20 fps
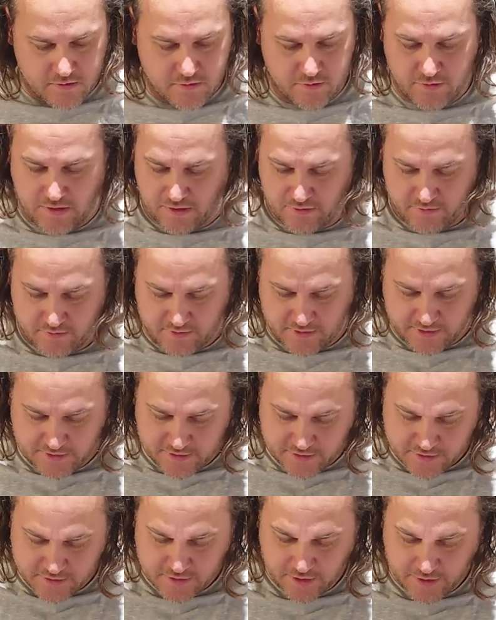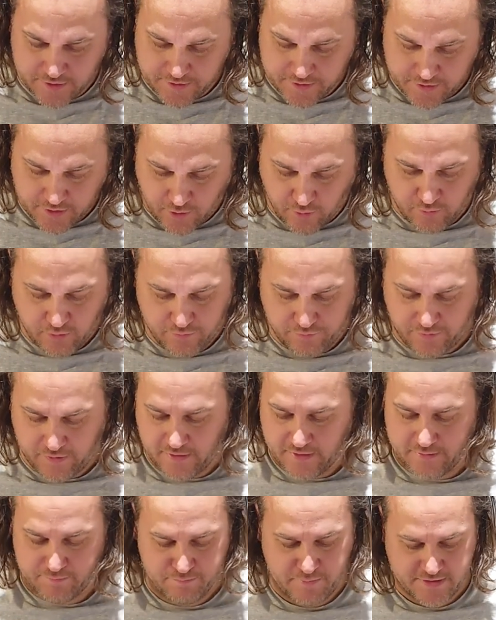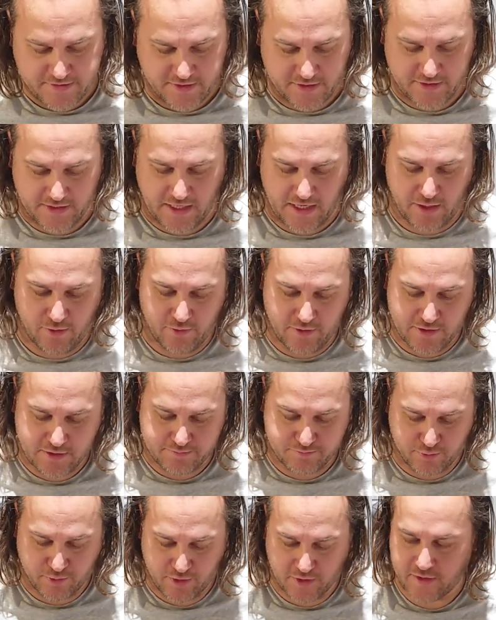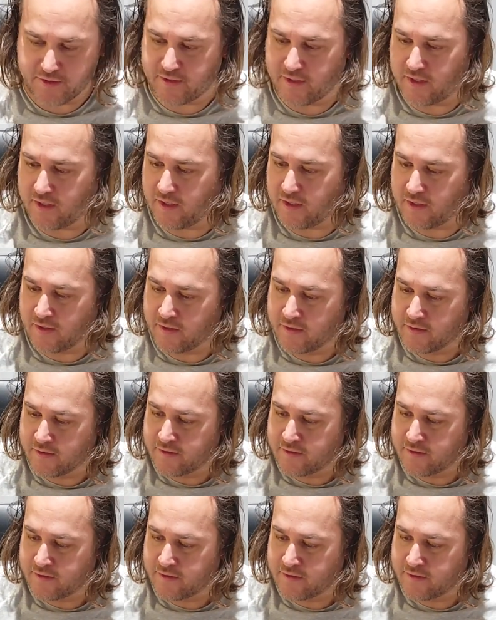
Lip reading: So now this is done. Only thing missing now is putting the